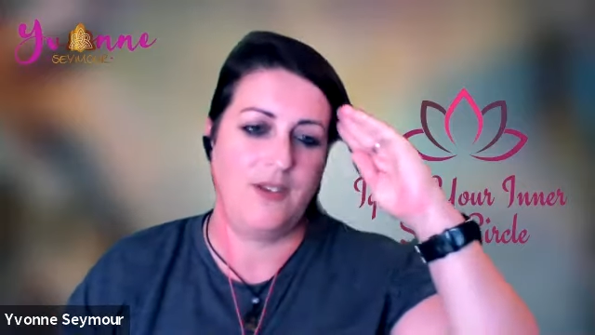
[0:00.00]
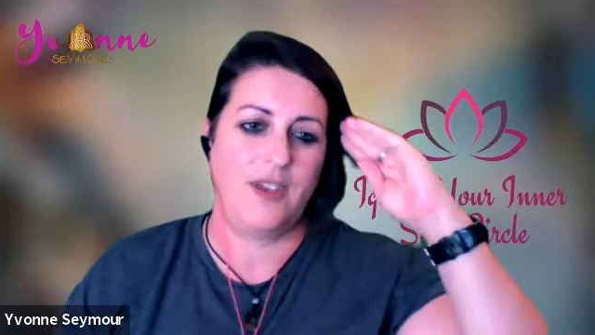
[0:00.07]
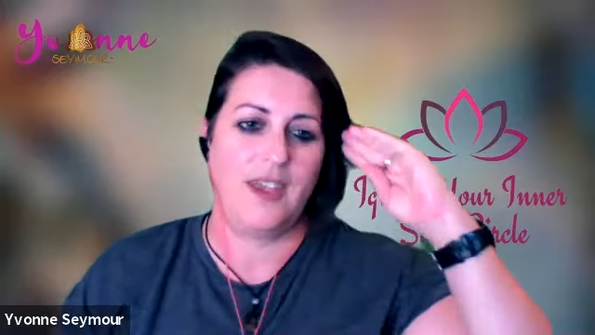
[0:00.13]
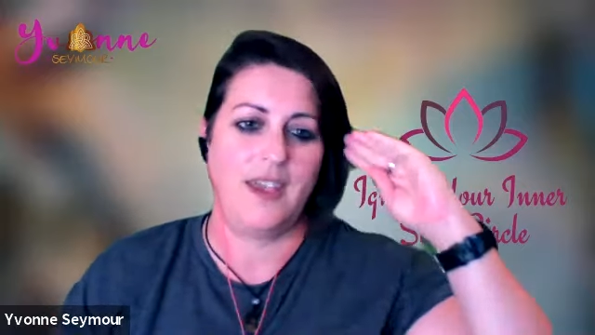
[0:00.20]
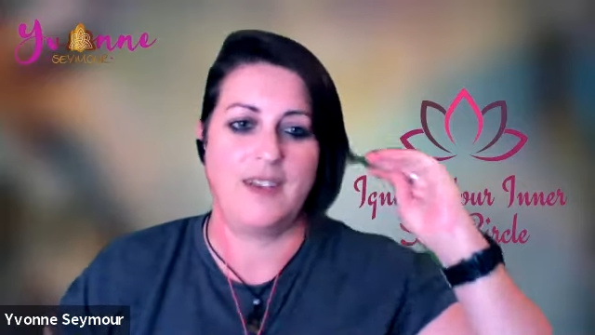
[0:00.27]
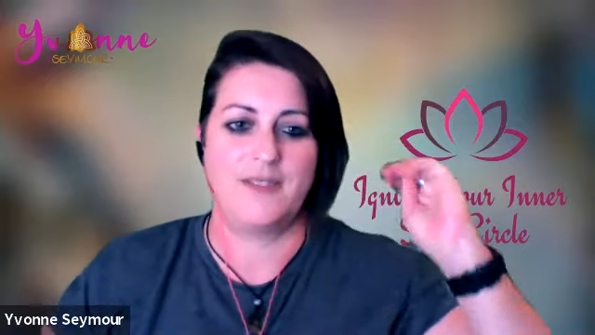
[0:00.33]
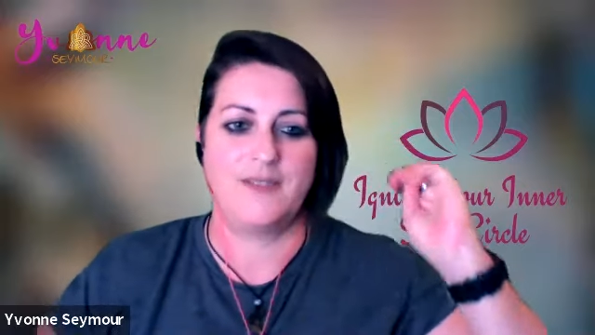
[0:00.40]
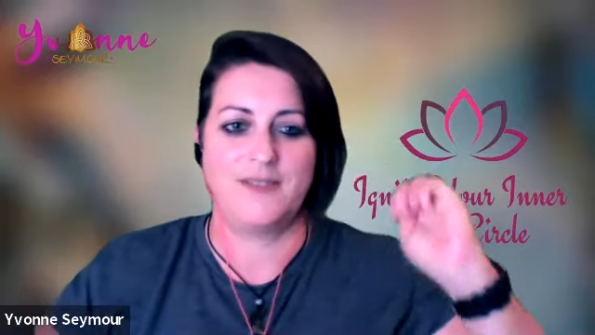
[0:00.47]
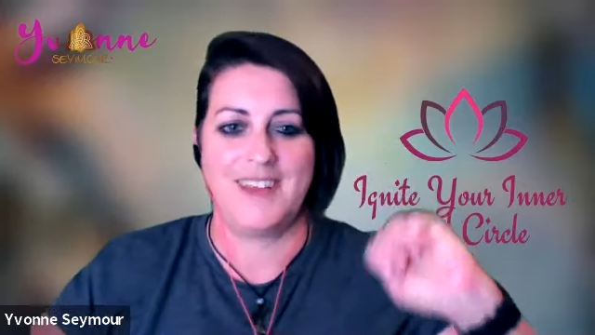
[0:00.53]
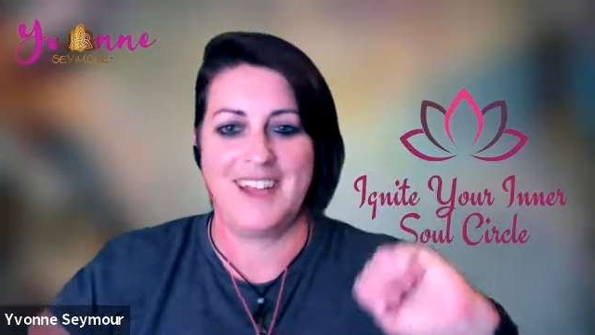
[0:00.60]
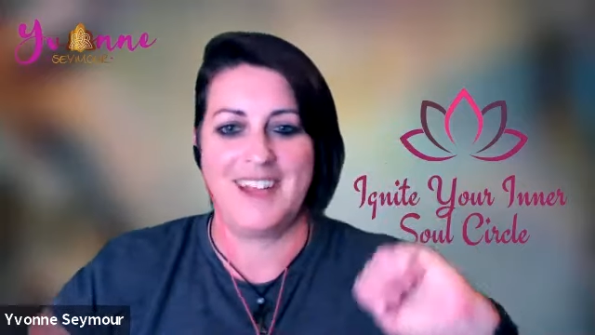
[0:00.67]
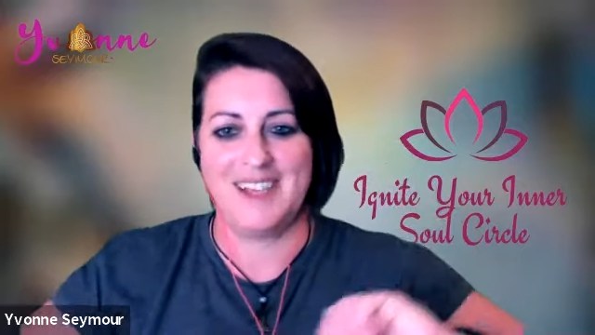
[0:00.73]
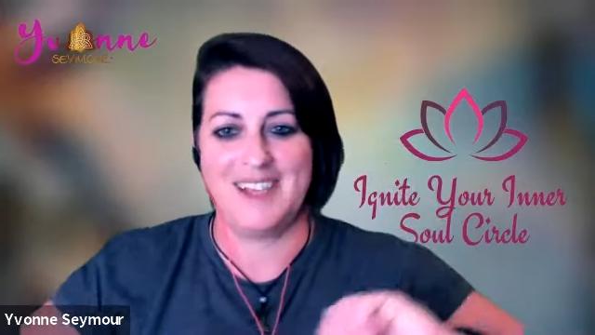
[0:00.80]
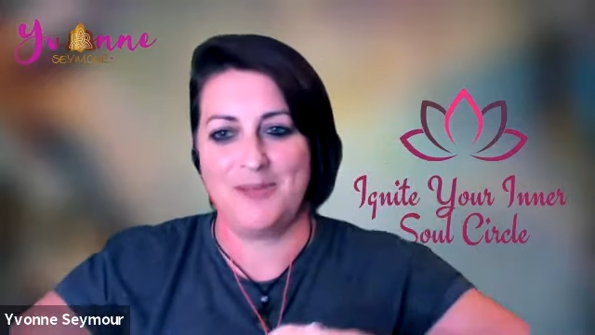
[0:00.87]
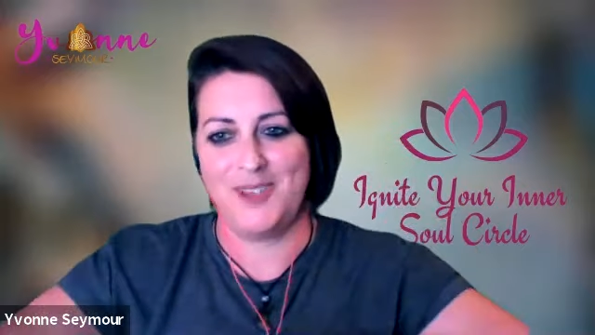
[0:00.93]
Okay,
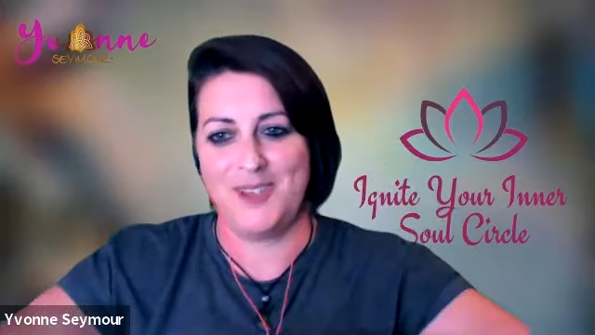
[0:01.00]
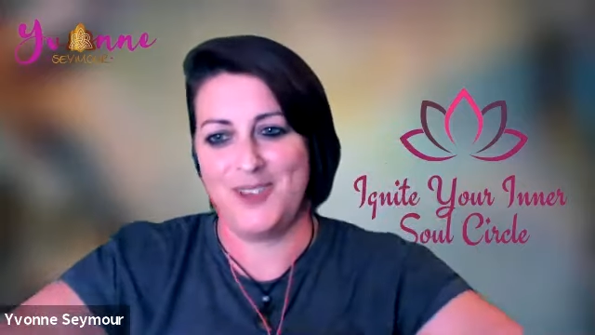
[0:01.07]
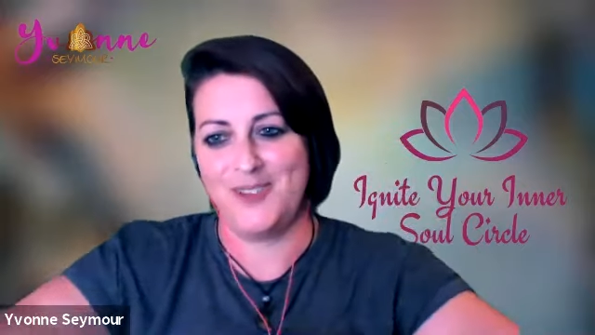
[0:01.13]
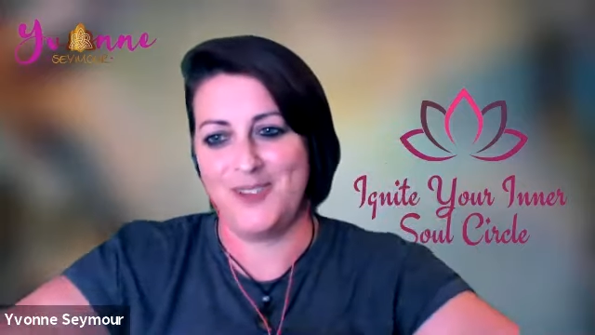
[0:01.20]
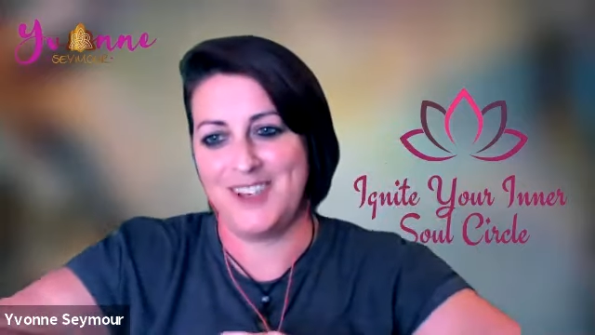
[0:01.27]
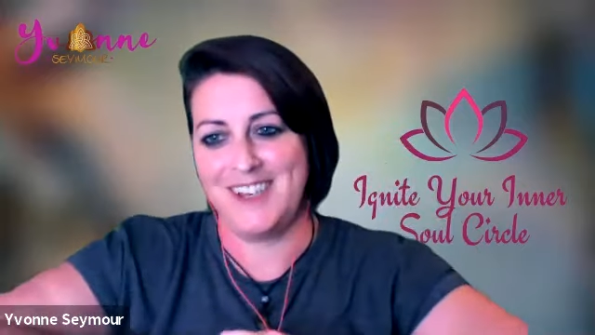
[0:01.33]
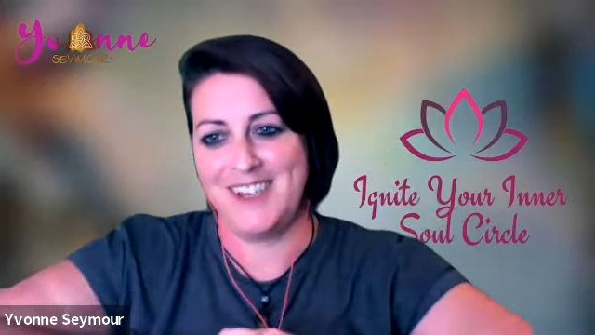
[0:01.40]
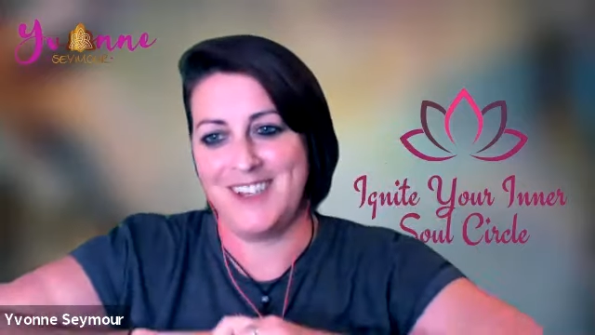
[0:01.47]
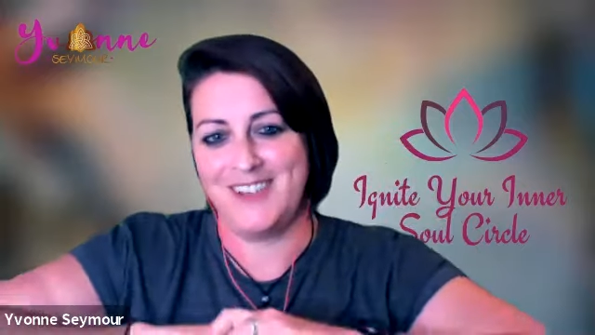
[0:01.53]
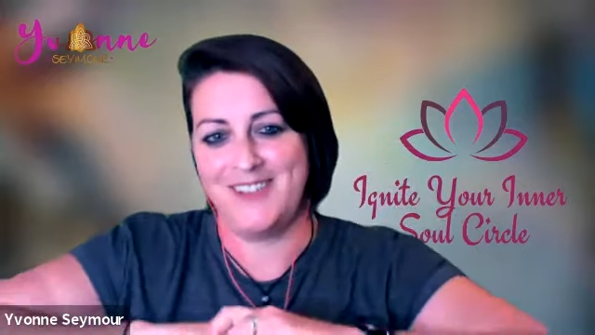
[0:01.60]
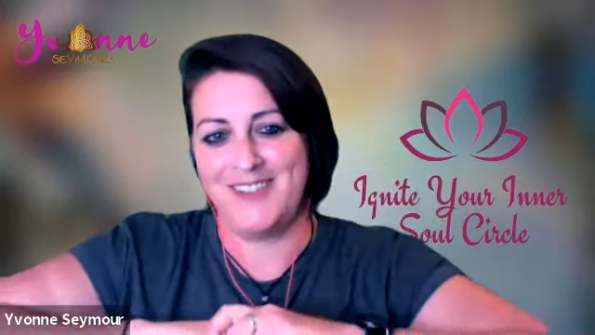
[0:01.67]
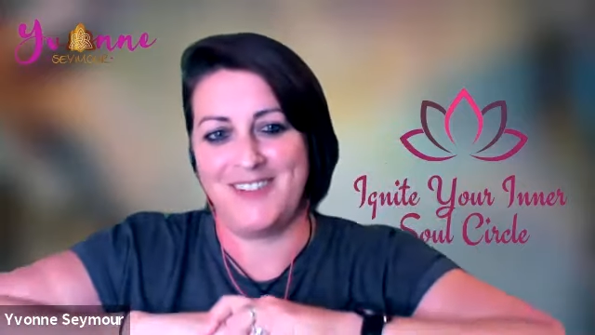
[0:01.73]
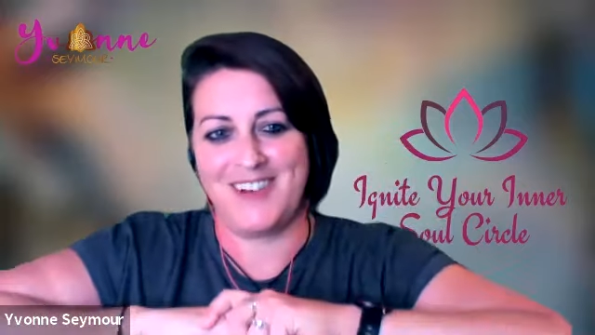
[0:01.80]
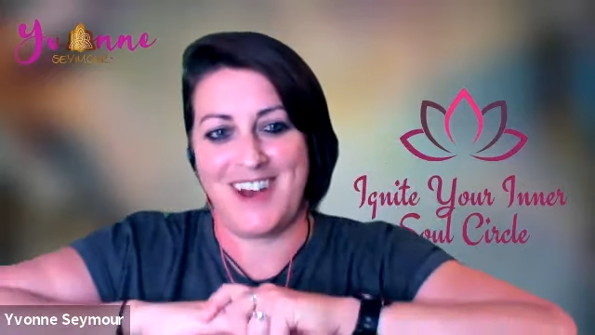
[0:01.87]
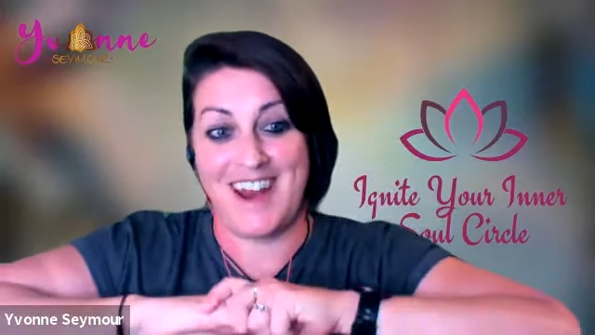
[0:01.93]
and as we usually
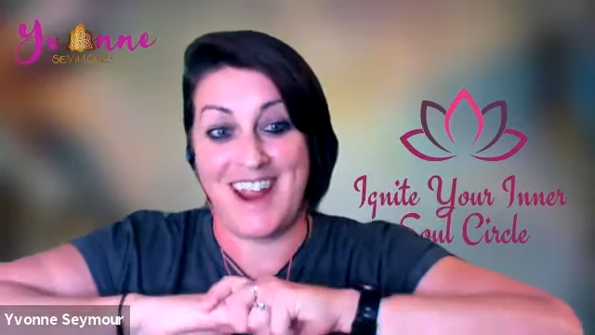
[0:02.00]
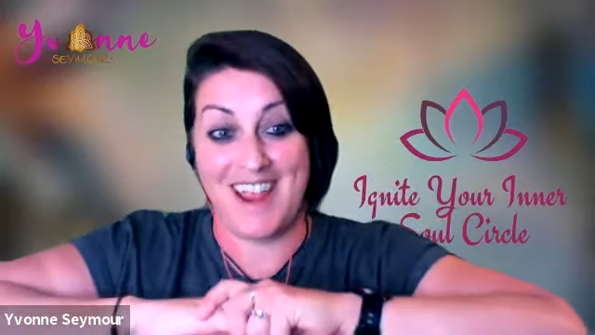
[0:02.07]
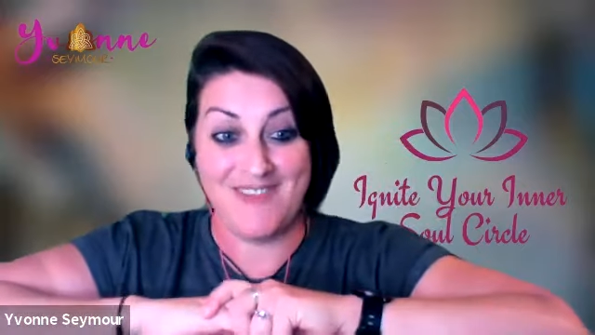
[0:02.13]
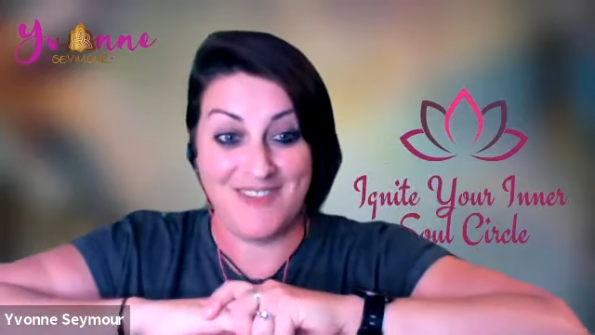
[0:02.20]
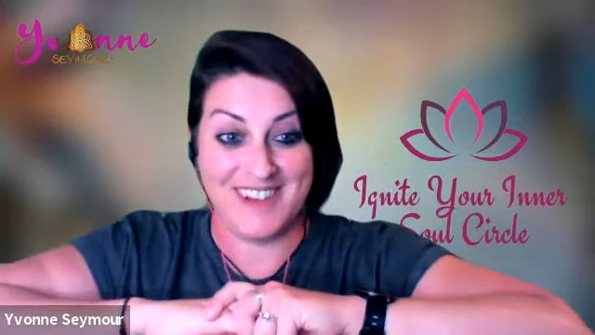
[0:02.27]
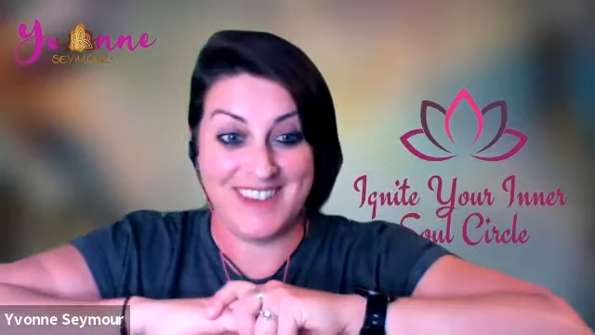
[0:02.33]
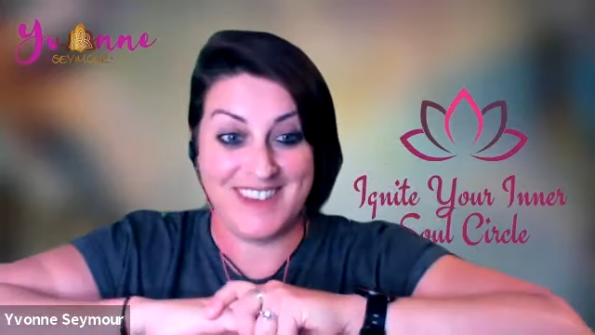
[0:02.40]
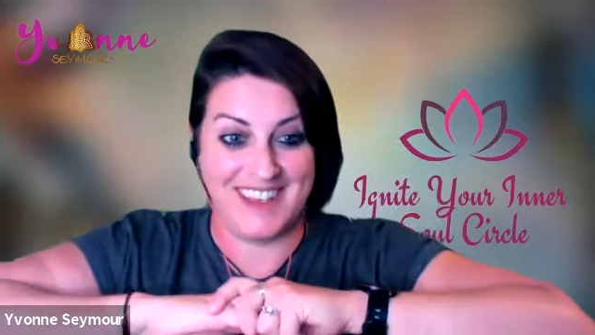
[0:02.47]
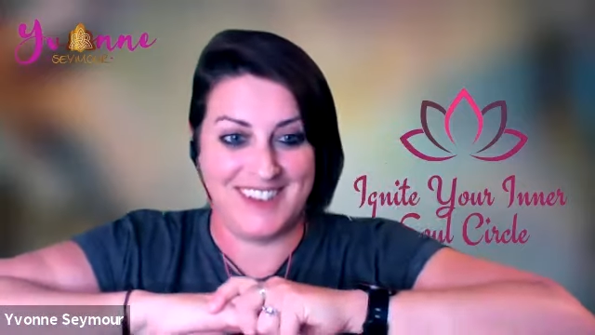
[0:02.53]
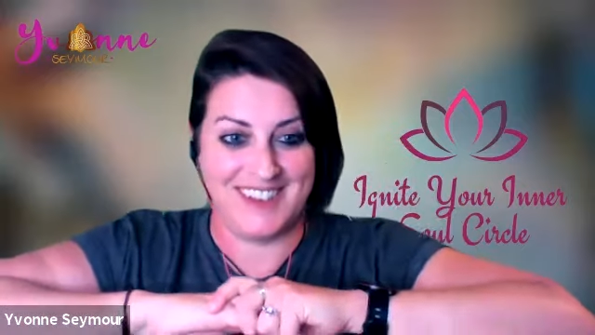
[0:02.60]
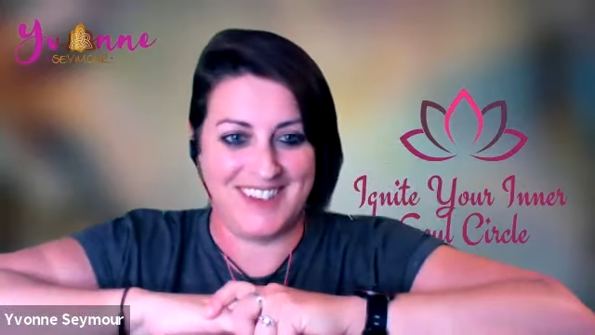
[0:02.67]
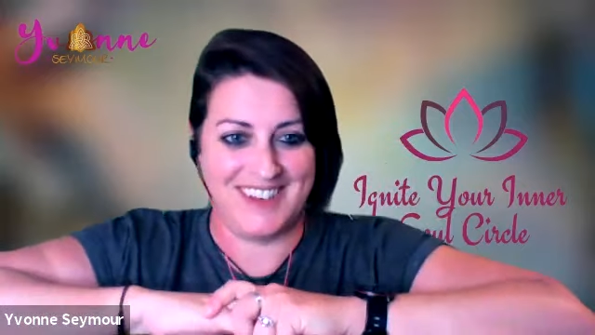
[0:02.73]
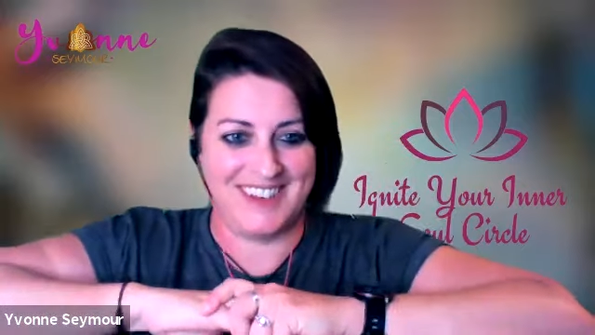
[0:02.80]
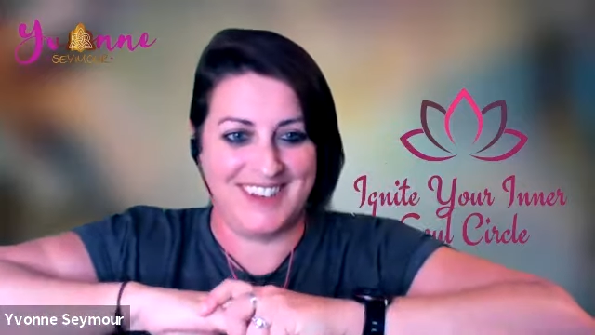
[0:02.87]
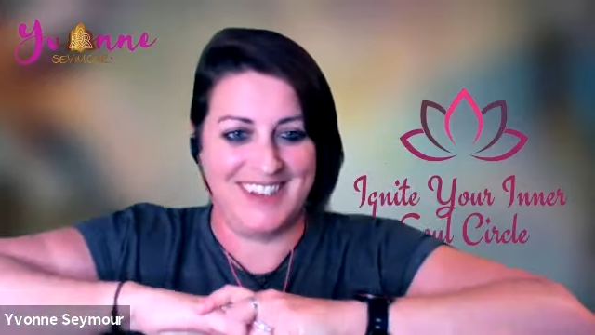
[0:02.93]
do after every
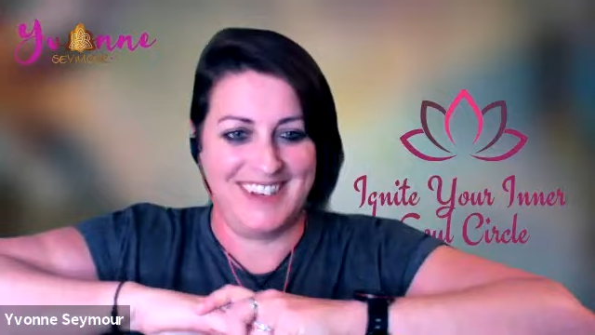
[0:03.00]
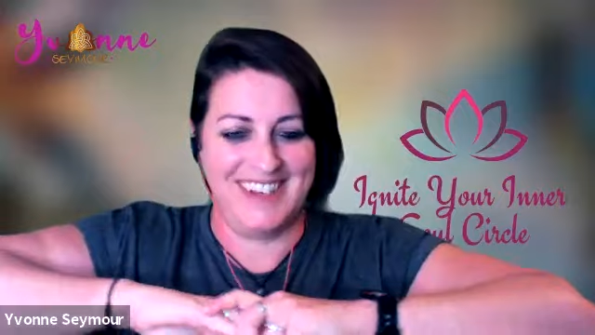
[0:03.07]
session,